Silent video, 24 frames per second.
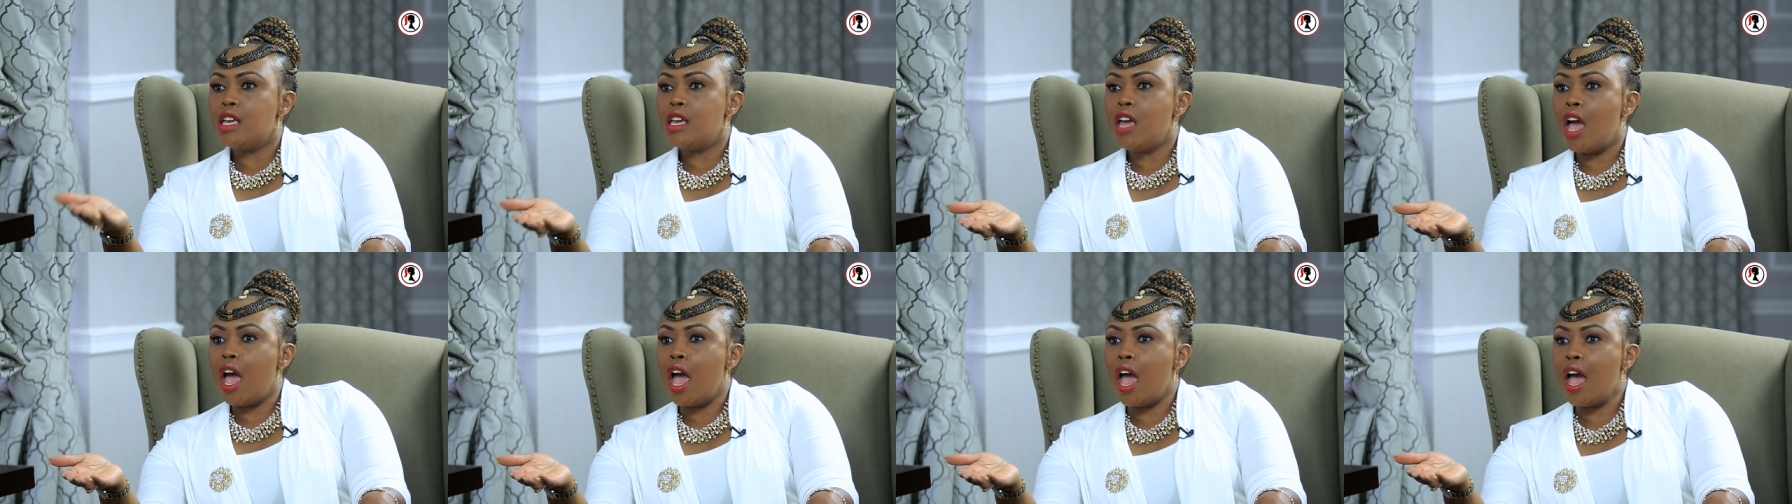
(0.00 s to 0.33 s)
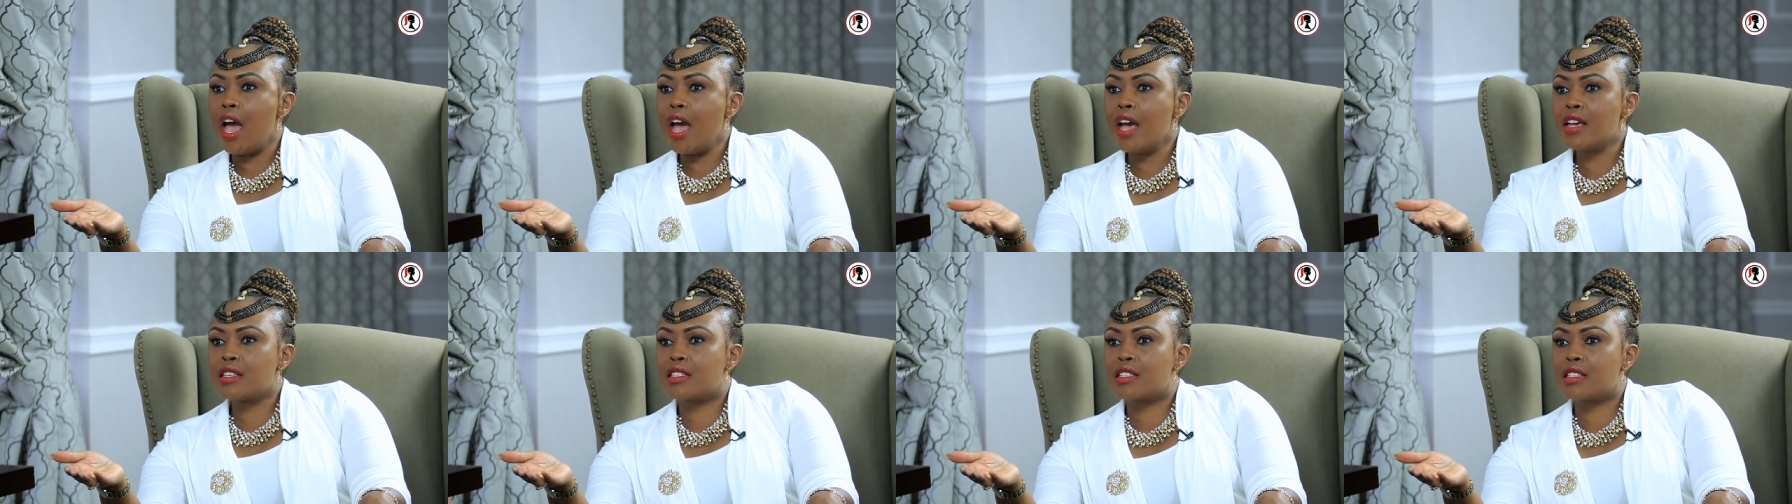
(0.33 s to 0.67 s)

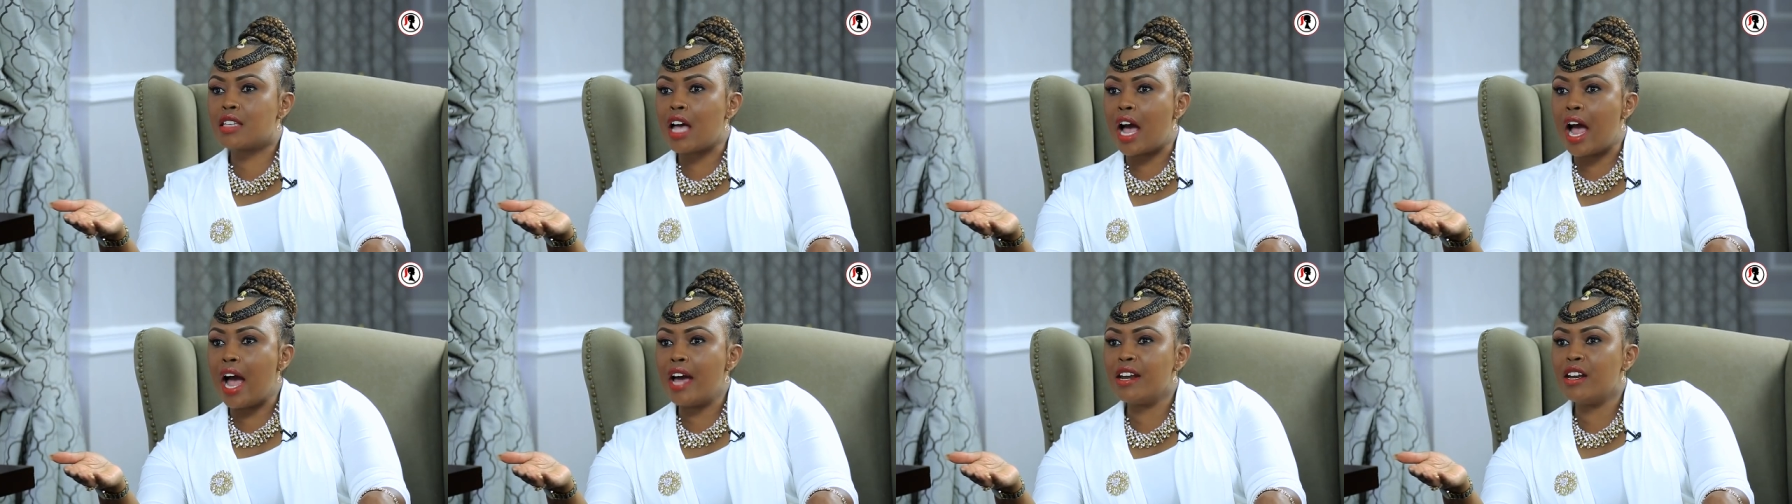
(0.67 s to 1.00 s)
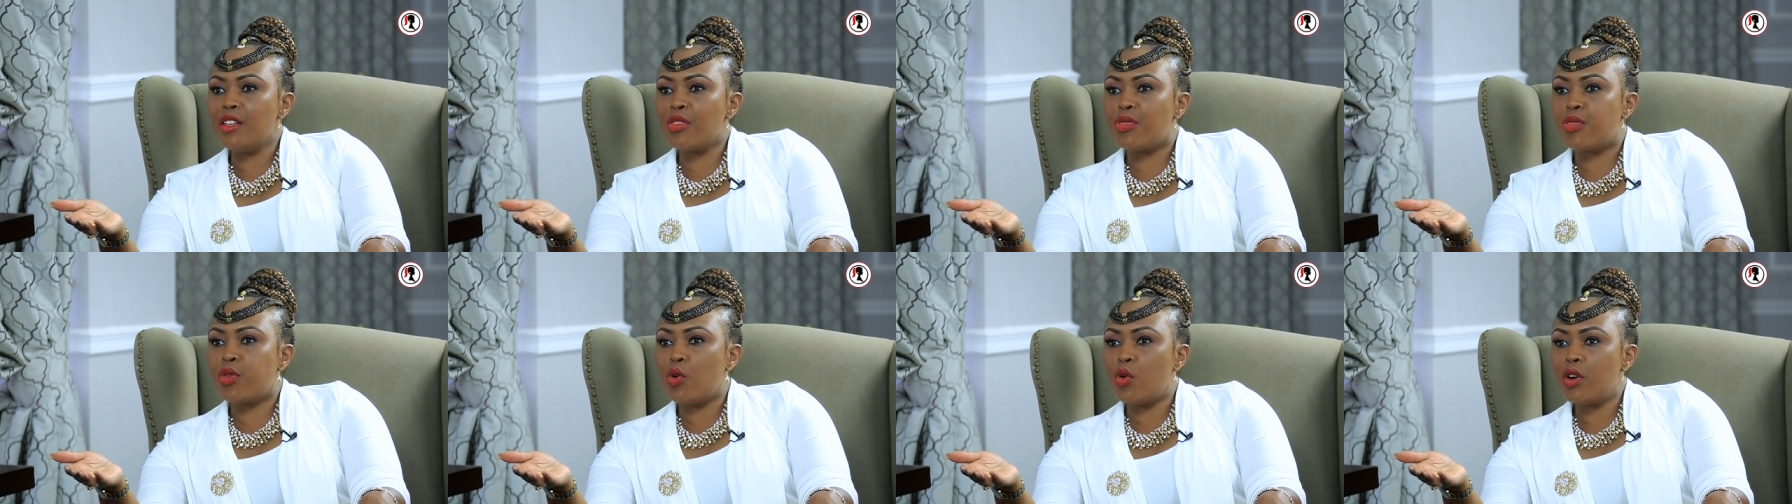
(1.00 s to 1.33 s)
yes, I
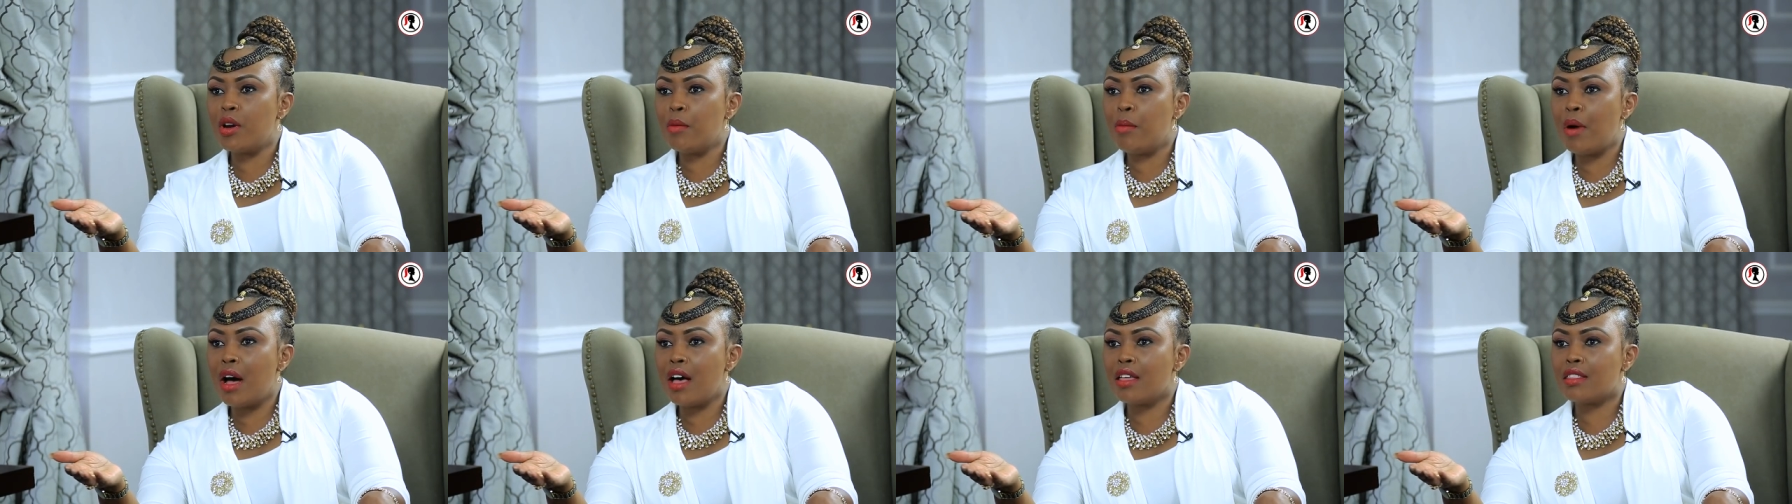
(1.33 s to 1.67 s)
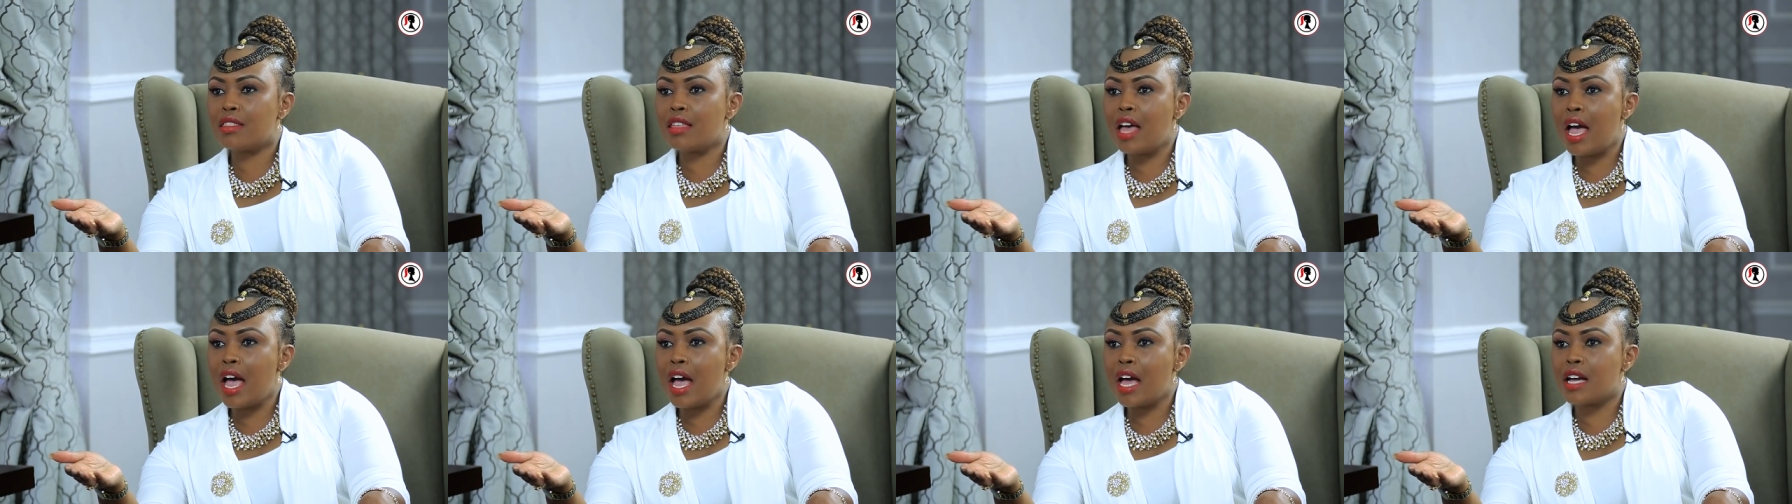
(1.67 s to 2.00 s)
hadn't thought
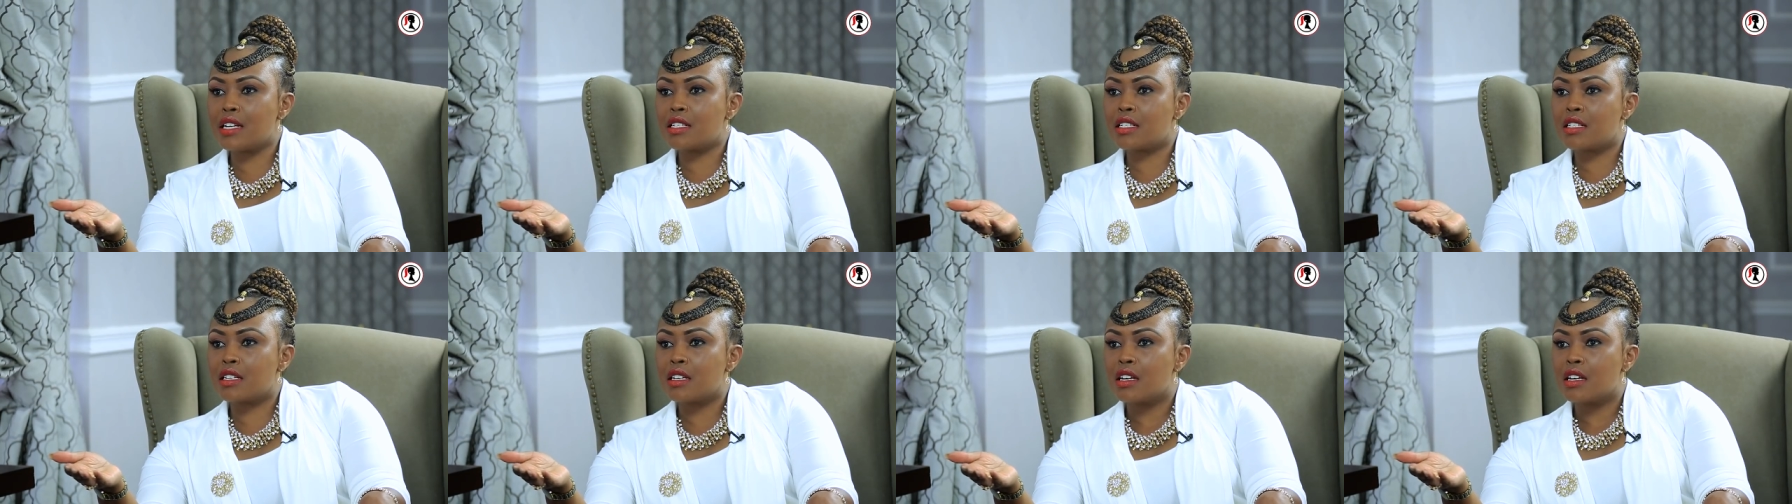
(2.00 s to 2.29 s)
about that.